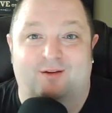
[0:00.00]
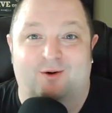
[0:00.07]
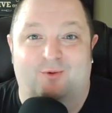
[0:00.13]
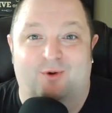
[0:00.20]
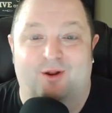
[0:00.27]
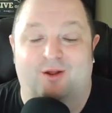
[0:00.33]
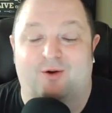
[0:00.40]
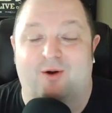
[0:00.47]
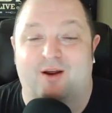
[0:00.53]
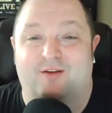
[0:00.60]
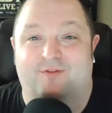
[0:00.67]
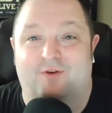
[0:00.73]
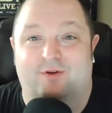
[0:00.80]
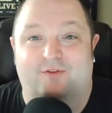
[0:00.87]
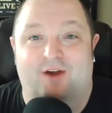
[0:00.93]
the greatest
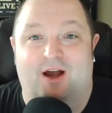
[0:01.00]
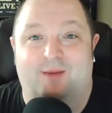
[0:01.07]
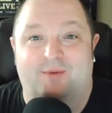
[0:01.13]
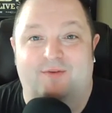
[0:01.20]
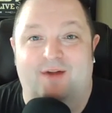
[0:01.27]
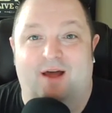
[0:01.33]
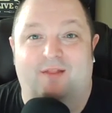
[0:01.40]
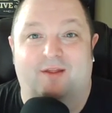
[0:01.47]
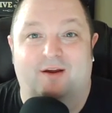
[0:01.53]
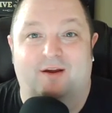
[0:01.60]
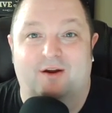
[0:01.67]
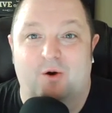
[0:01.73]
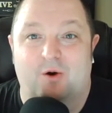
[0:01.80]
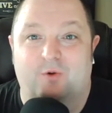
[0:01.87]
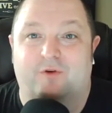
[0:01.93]
of all time, if not the
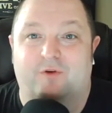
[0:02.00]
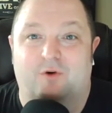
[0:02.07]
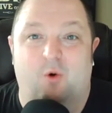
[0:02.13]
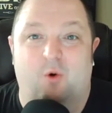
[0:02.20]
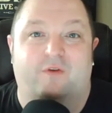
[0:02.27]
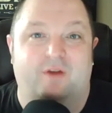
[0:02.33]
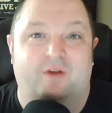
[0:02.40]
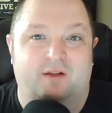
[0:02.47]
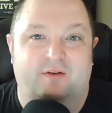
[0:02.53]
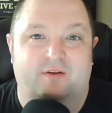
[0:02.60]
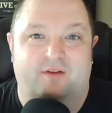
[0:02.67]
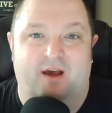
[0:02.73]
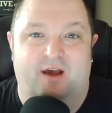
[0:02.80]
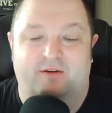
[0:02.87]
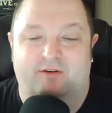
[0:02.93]
GOAT. So, of course, he gets a
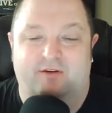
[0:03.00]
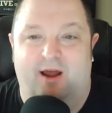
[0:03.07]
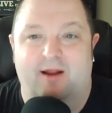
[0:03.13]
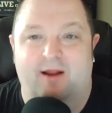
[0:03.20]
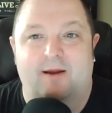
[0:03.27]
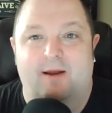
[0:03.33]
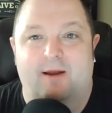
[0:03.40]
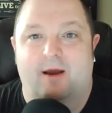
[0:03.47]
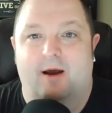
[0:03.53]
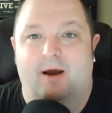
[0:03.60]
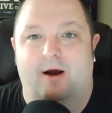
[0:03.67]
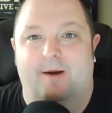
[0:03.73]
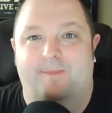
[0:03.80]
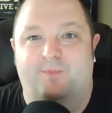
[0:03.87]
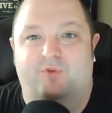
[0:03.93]
title shot.
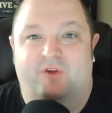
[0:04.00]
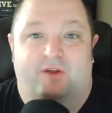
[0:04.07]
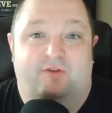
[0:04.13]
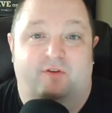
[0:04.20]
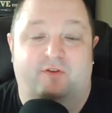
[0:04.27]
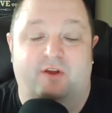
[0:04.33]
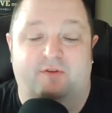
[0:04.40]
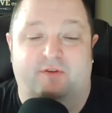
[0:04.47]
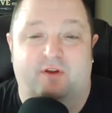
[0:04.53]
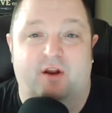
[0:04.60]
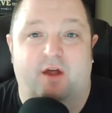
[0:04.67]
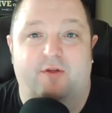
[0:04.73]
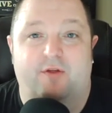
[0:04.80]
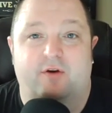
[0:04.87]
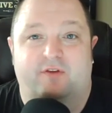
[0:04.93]
So that just gives us
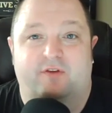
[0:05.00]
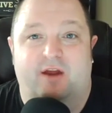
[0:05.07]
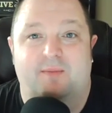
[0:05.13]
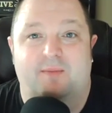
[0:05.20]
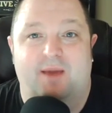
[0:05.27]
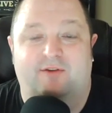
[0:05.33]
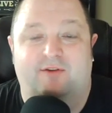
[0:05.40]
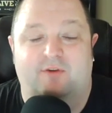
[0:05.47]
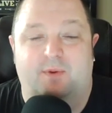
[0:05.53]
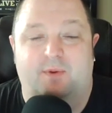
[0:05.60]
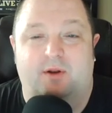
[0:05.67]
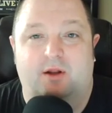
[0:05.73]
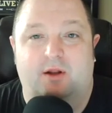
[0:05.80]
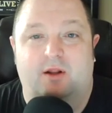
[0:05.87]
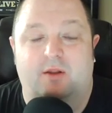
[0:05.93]
another exciting matchup
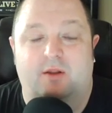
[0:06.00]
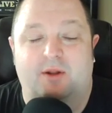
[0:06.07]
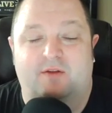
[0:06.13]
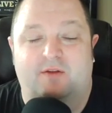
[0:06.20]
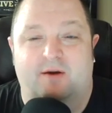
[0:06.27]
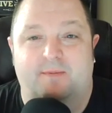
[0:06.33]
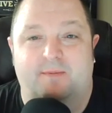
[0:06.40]
in the meantime.